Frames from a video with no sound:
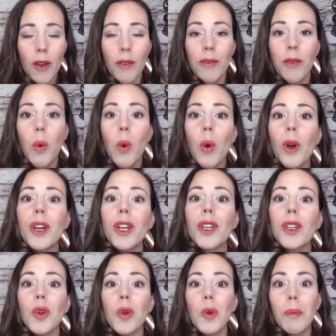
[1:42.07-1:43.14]
for
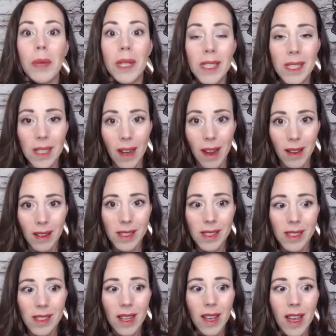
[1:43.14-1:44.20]
your
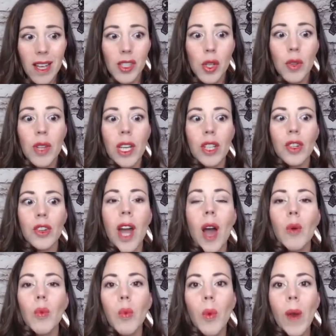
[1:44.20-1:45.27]
business so that you're
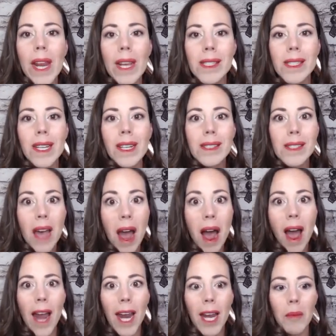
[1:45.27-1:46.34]
not wasting
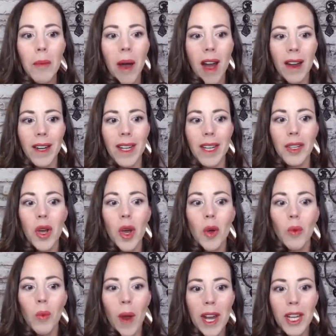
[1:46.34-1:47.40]
time on it
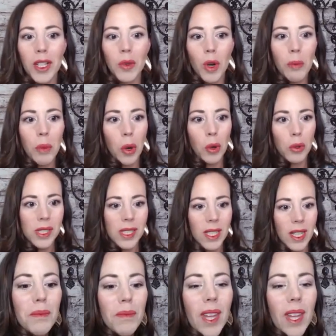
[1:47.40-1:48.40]
when you are posting.